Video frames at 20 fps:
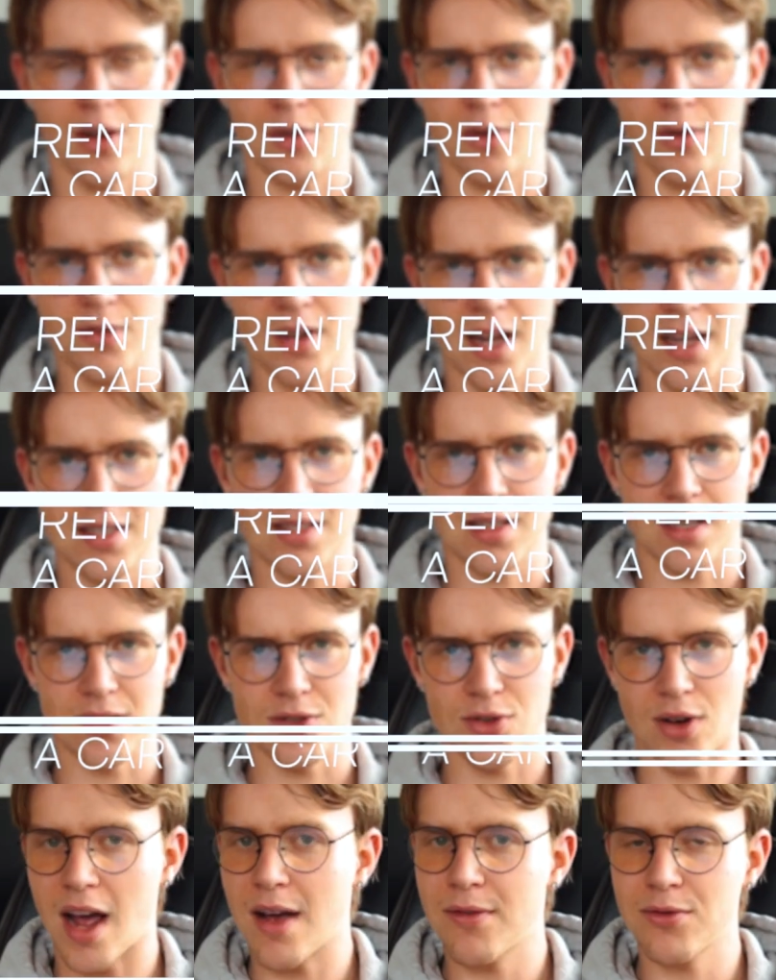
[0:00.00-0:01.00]
around
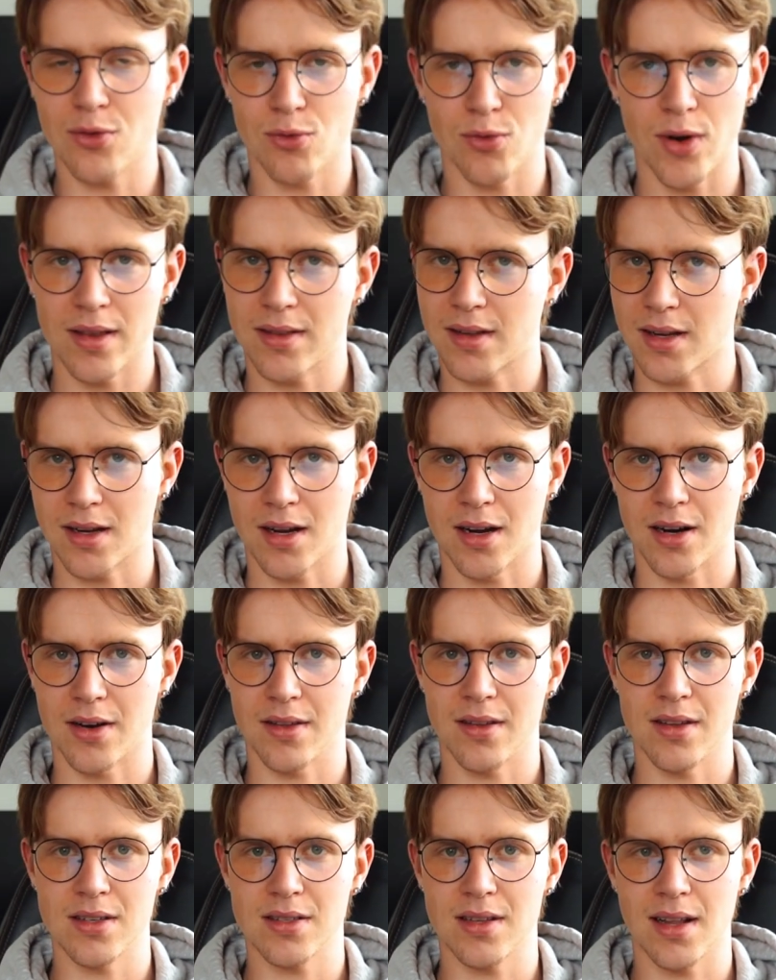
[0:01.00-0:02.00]
Iceland, you have to rent a car.
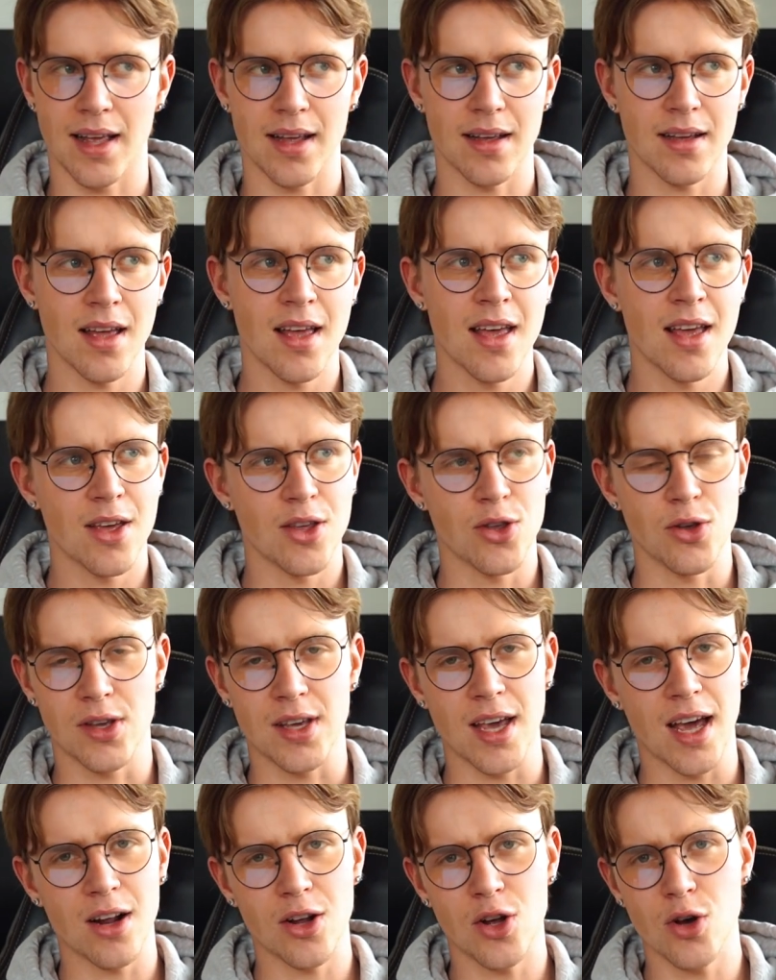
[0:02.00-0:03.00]
There's like, you
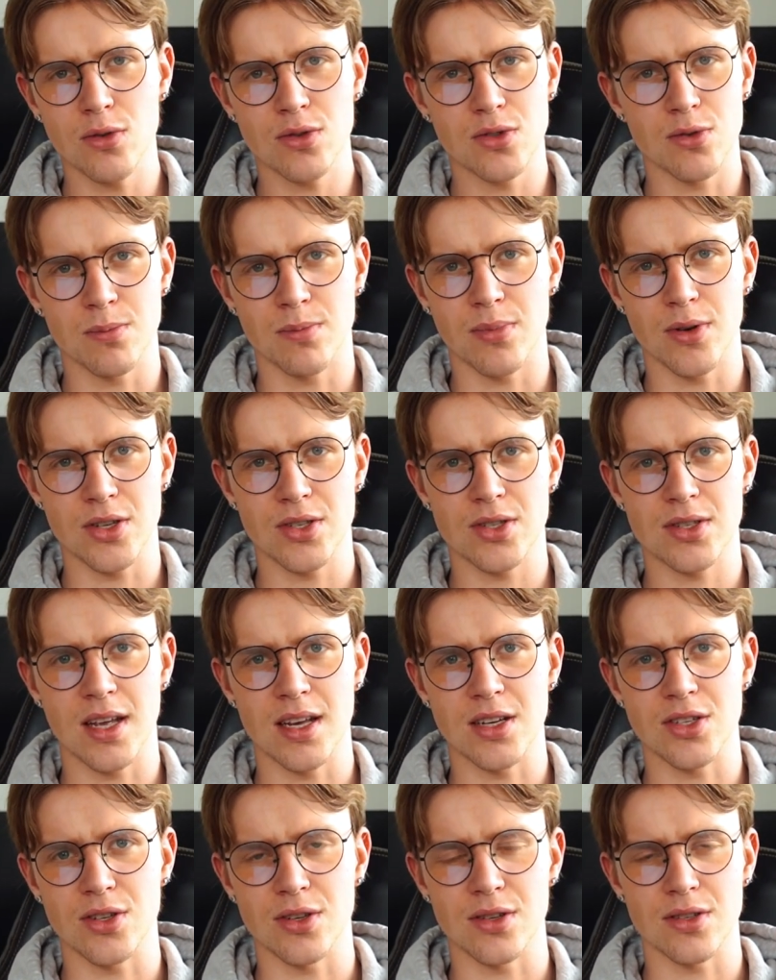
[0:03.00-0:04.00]
can go to bus
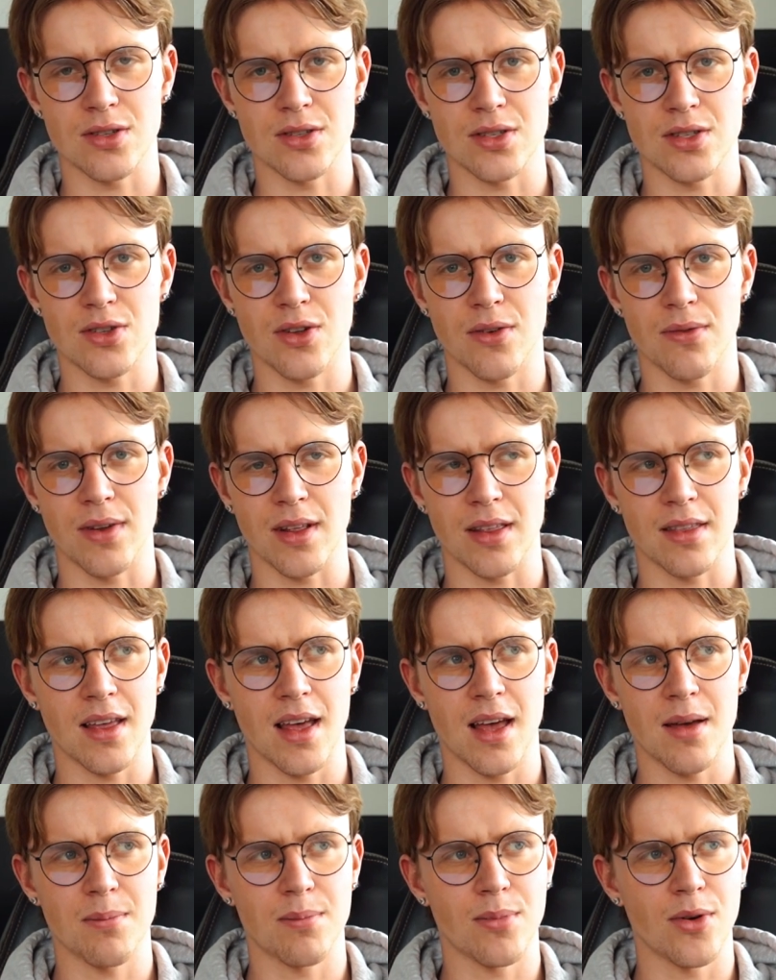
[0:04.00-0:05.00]
stations and stuff like
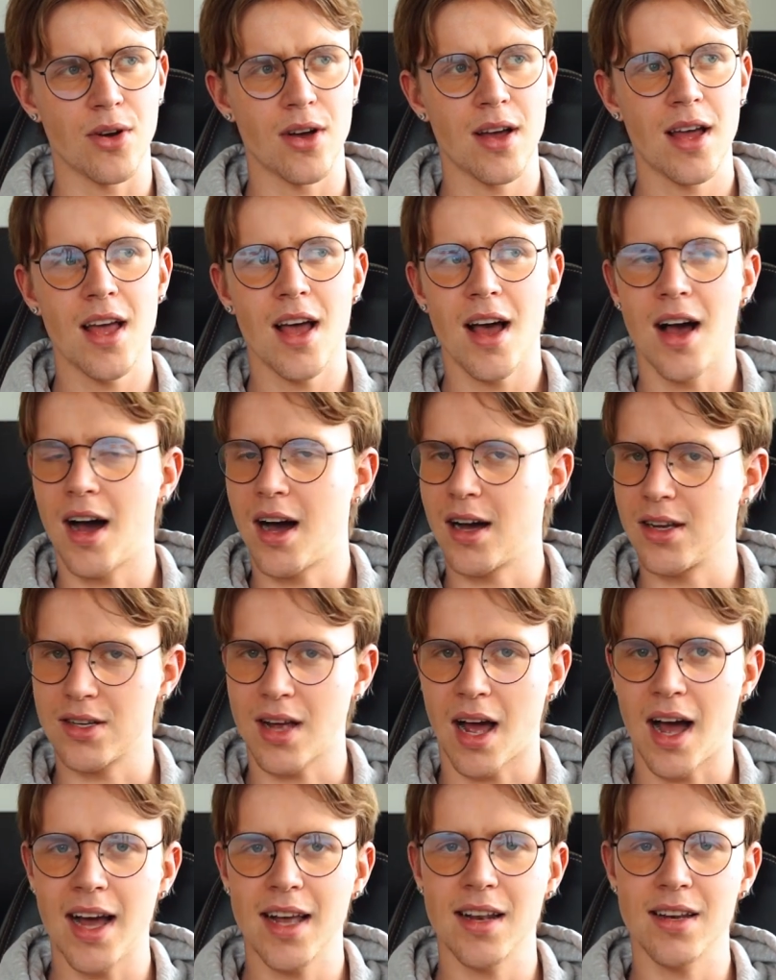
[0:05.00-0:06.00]
that, but I
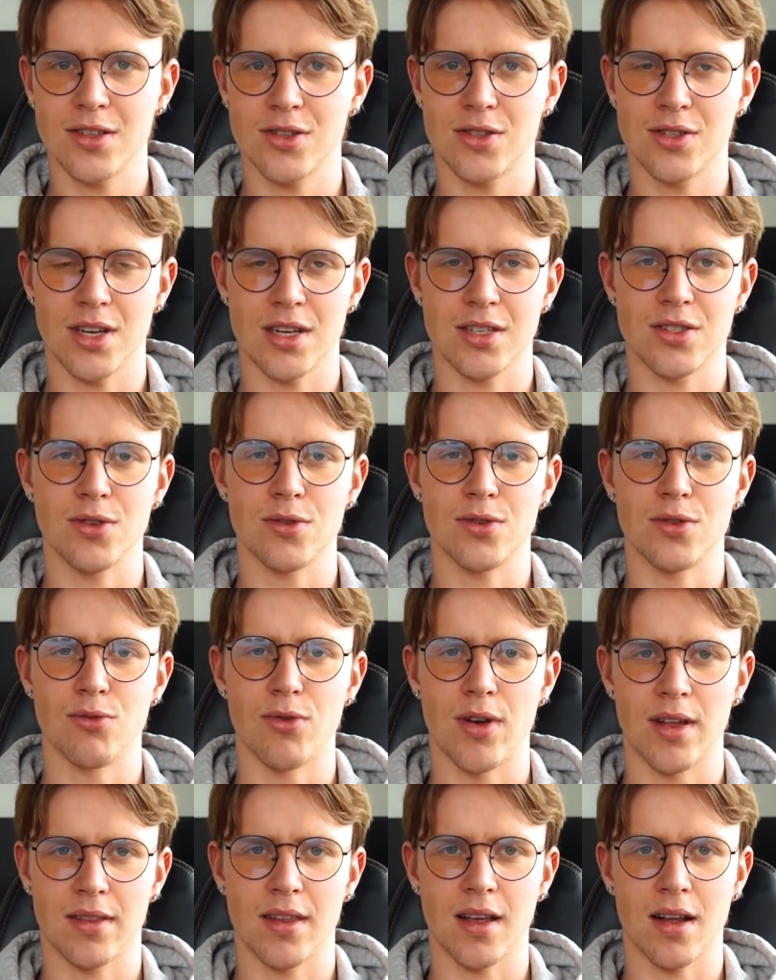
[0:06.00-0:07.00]
highly suggest you to
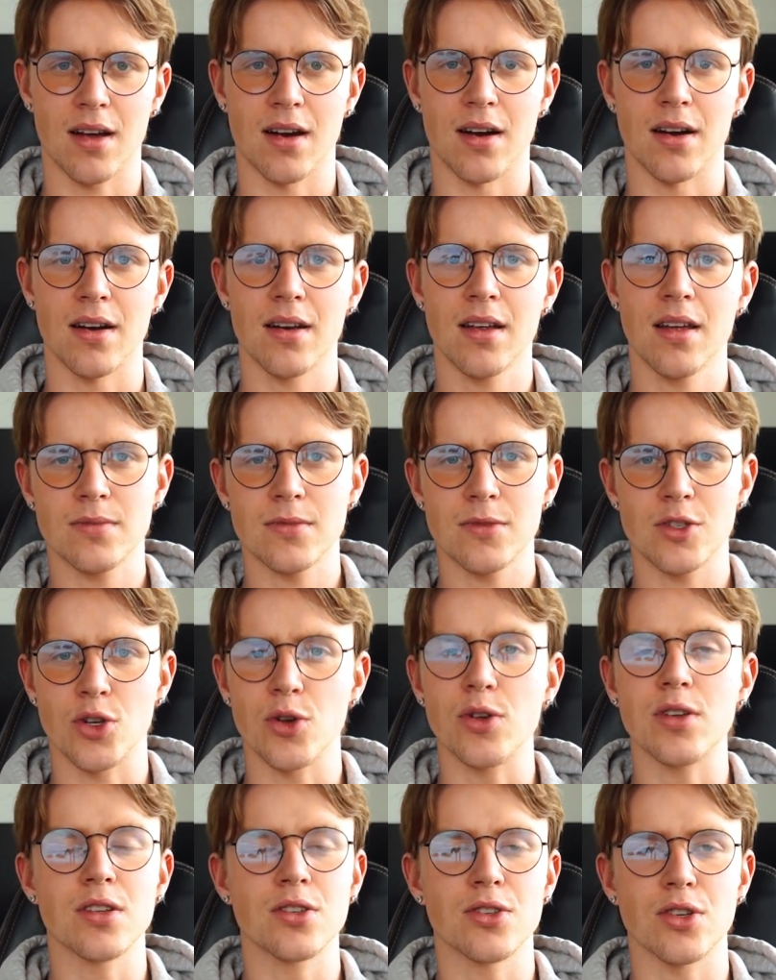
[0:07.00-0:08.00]
rent a car so
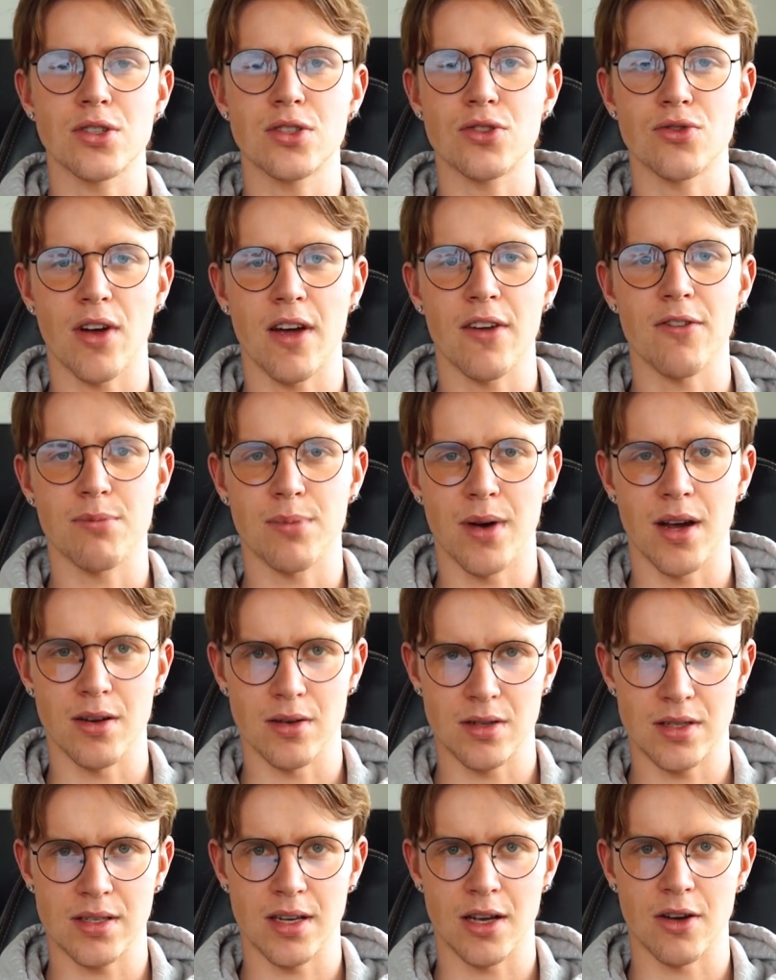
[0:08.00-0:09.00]
you can just drive by
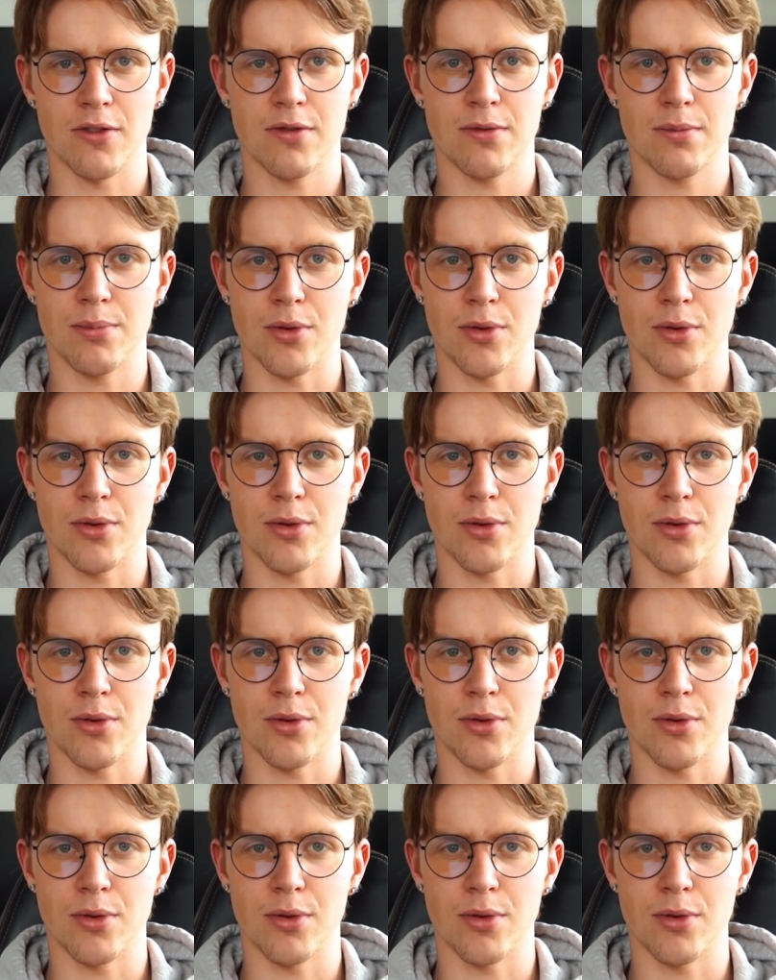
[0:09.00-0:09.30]
yourself.